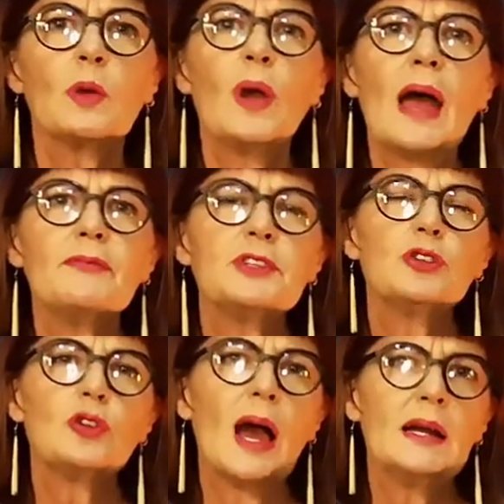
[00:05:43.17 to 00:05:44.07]
we have
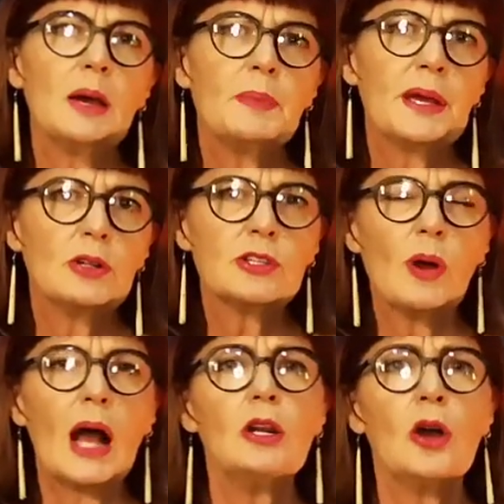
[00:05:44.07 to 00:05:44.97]
to try and appeal to
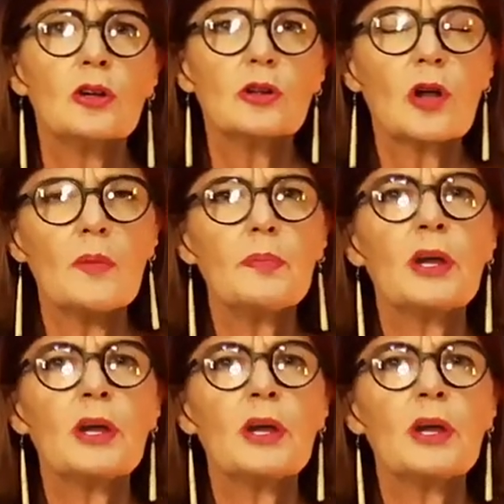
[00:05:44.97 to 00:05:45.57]
our local com-